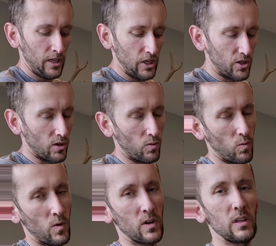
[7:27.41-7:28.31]
you don't
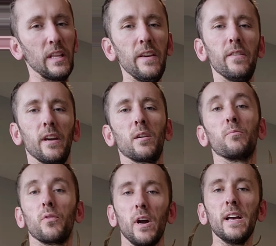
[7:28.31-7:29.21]
want to leave it
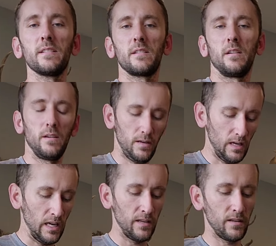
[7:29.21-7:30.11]
compressed
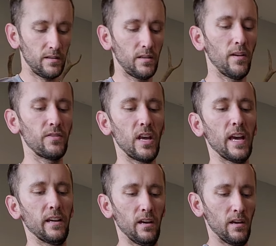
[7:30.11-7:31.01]
in the stuff
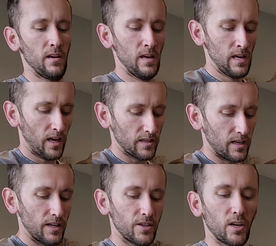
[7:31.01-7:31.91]
sack because
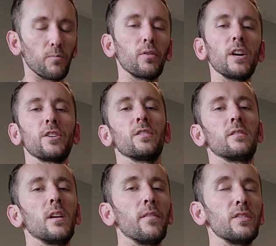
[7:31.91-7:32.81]
it is a compression
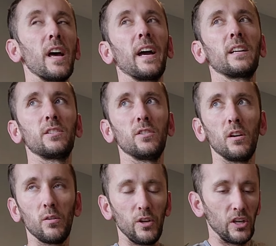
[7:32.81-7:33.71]
stuff sack.
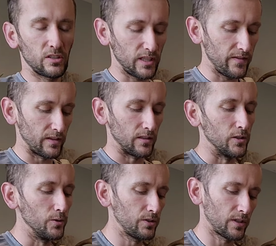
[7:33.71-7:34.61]
So you just leave it
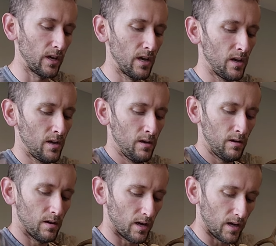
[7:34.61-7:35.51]
loose.
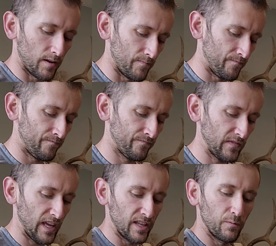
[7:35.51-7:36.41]
And
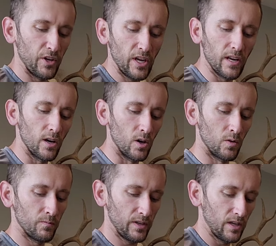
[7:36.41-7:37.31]
then when you get
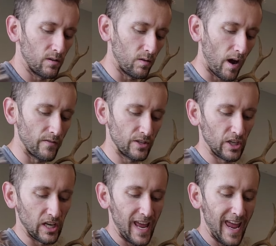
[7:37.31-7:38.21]
home, obviously
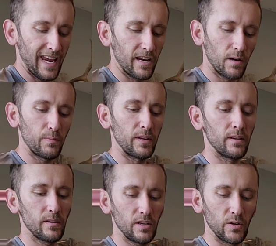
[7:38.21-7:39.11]
you can hang it up
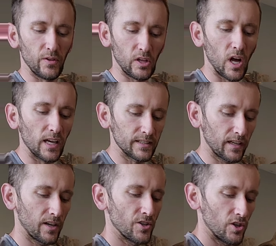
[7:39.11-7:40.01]
in the closet
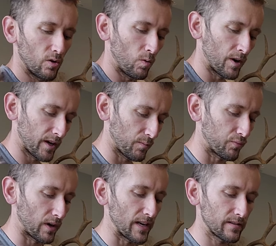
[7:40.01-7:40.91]
because you don't want to
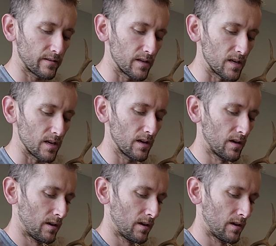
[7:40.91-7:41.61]
compress the